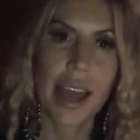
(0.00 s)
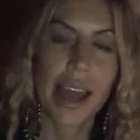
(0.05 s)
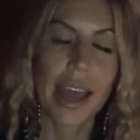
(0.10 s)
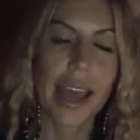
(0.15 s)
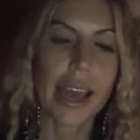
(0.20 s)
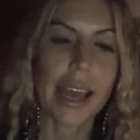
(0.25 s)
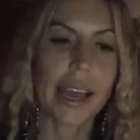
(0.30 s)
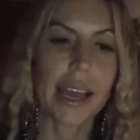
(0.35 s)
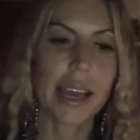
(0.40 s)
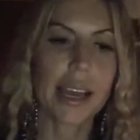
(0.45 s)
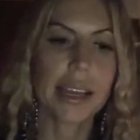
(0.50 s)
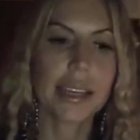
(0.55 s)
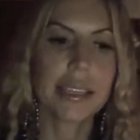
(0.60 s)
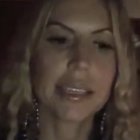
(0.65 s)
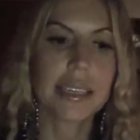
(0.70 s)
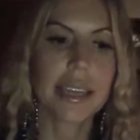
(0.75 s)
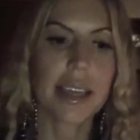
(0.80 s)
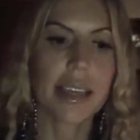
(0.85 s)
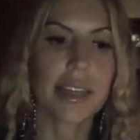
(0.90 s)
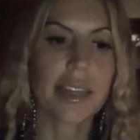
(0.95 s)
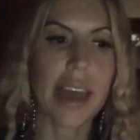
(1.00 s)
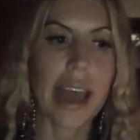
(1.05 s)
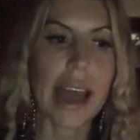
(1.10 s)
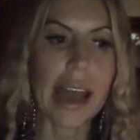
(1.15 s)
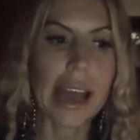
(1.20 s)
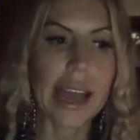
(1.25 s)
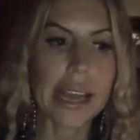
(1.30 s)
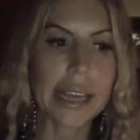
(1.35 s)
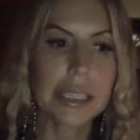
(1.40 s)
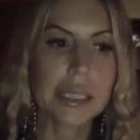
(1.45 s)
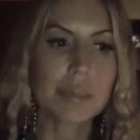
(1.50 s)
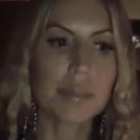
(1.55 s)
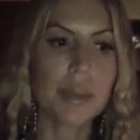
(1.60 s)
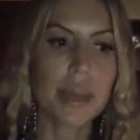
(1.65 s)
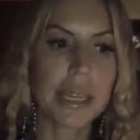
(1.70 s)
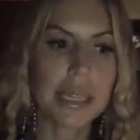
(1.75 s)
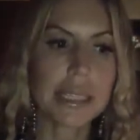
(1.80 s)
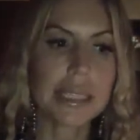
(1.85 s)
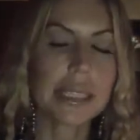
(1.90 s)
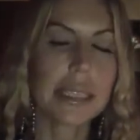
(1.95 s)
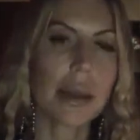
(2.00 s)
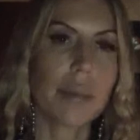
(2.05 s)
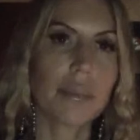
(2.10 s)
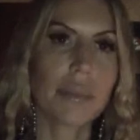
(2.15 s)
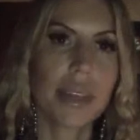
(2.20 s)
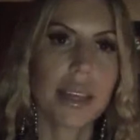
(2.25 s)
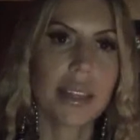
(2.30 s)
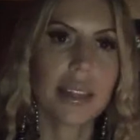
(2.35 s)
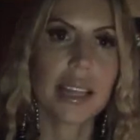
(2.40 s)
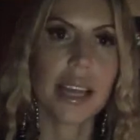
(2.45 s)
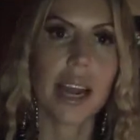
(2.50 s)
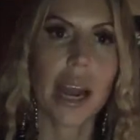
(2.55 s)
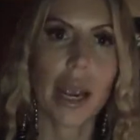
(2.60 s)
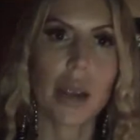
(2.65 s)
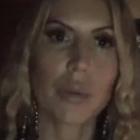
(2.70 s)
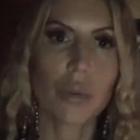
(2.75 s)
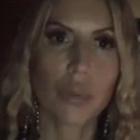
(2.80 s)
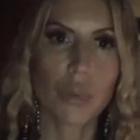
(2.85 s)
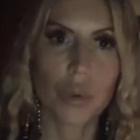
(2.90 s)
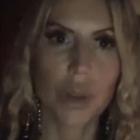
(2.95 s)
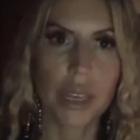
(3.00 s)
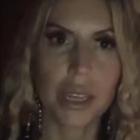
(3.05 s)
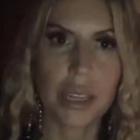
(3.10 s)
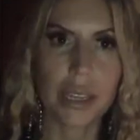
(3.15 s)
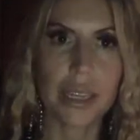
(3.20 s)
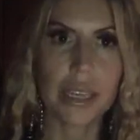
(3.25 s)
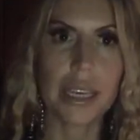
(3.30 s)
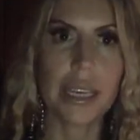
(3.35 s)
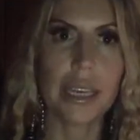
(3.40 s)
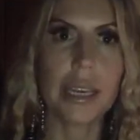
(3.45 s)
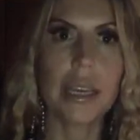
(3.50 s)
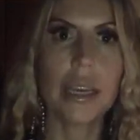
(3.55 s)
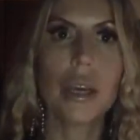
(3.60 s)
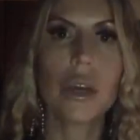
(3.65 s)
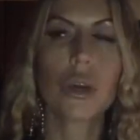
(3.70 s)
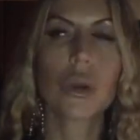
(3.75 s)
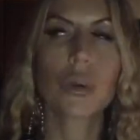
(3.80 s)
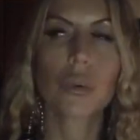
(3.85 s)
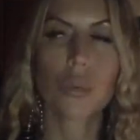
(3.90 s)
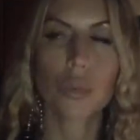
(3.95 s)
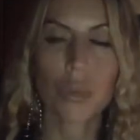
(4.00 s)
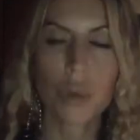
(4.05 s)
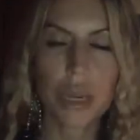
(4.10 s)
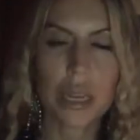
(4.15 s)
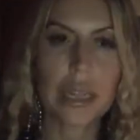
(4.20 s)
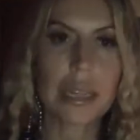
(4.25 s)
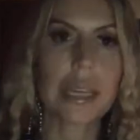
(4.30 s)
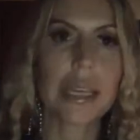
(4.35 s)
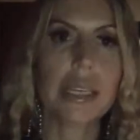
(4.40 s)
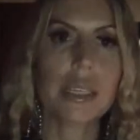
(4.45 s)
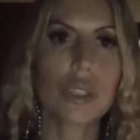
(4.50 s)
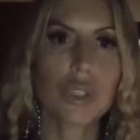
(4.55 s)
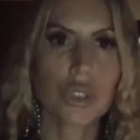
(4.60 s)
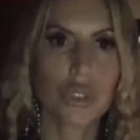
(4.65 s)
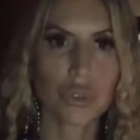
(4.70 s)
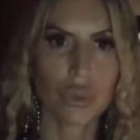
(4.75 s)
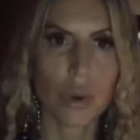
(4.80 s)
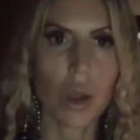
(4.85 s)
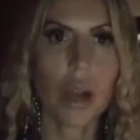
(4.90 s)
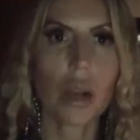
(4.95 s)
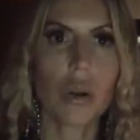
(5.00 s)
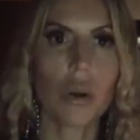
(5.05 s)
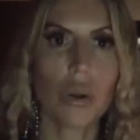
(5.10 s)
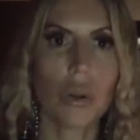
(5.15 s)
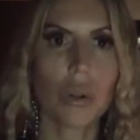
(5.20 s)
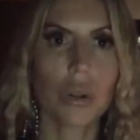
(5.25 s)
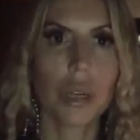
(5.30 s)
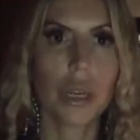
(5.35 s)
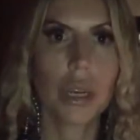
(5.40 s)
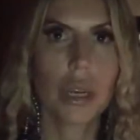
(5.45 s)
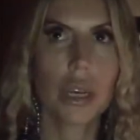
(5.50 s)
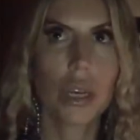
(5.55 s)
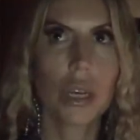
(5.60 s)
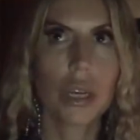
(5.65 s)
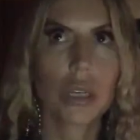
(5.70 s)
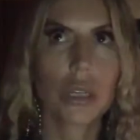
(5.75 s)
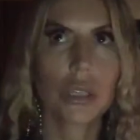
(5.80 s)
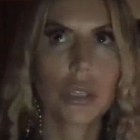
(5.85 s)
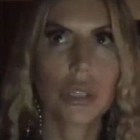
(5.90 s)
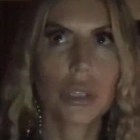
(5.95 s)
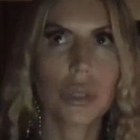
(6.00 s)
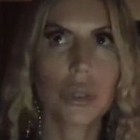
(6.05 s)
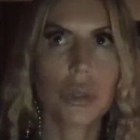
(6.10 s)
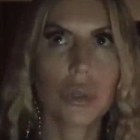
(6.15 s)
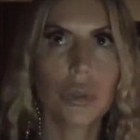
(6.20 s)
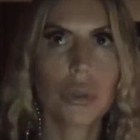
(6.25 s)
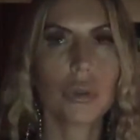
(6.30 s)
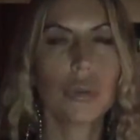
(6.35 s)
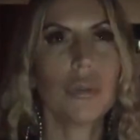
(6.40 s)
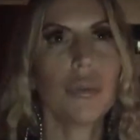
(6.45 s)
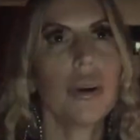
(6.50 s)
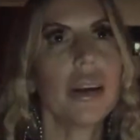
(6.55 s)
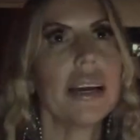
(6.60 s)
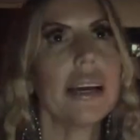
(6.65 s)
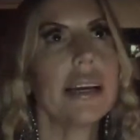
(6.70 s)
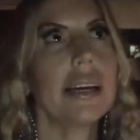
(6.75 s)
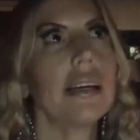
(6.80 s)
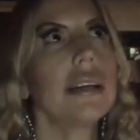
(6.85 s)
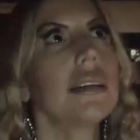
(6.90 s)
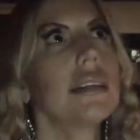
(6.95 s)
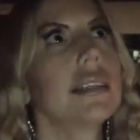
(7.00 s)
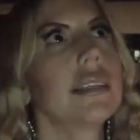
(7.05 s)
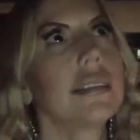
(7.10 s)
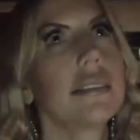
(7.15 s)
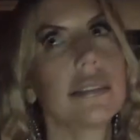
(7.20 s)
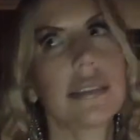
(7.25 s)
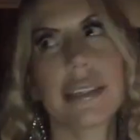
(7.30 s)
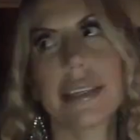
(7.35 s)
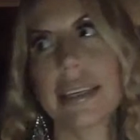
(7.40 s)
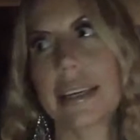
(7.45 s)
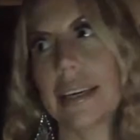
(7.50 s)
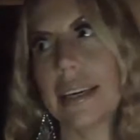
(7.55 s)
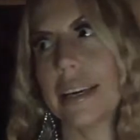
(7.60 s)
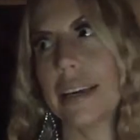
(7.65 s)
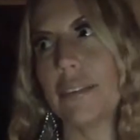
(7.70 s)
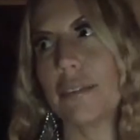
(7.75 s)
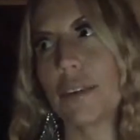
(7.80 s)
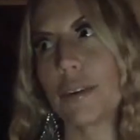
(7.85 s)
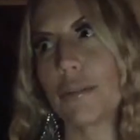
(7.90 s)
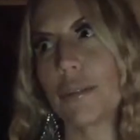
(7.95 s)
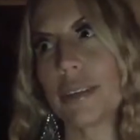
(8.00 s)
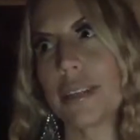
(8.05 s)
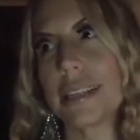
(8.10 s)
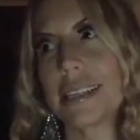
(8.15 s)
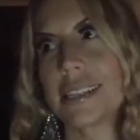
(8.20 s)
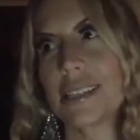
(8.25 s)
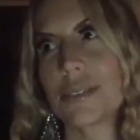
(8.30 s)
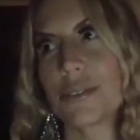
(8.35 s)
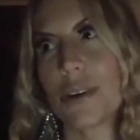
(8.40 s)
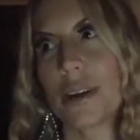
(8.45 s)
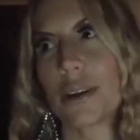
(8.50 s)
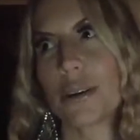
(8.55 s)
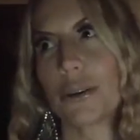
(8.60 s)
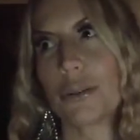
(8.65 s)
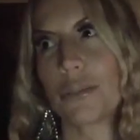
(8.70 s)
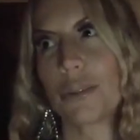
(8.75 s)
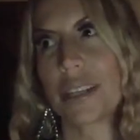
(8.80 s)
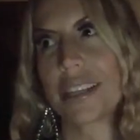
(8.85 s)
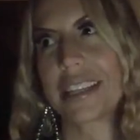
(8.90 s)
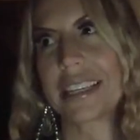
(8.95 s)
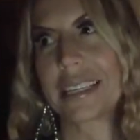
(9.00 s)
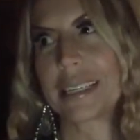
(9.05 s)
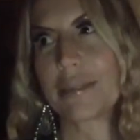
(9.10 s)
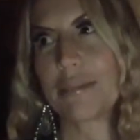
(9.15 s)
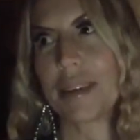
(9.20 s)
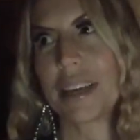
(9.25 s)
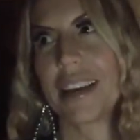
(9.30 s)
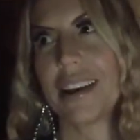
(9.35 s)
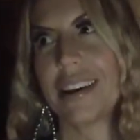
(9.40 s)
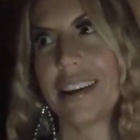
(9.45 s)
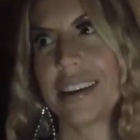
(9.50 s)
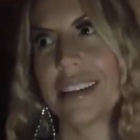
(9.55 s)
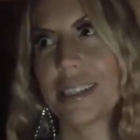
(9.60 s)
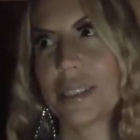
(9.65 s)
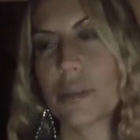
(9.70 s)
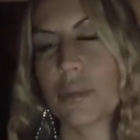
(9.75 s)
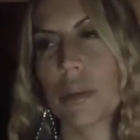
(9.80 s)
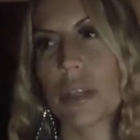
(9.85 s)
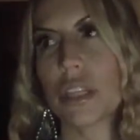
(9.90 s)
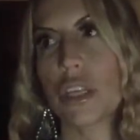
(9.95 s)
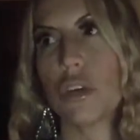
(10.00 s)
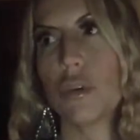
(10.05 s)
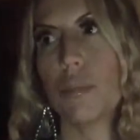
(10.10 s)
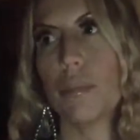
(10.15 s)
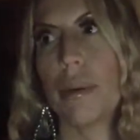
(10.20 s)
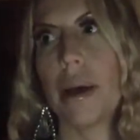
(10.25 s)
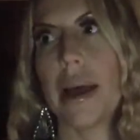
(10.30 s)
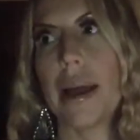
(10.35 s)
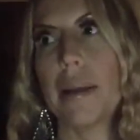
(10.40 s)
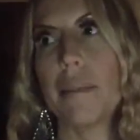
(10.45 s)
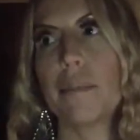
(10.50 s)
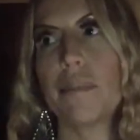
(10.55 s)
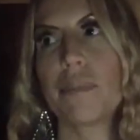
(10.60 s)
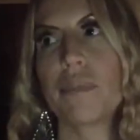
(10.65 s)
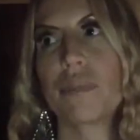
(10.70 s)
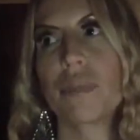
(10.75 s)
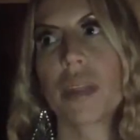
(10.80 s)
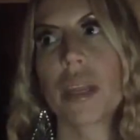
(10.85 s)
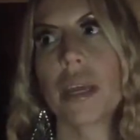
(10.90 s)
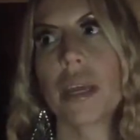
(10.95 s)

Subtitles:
And that has been something that I really, really struggled to, well, I don't think I ever really struggled with it, to be honest with you, but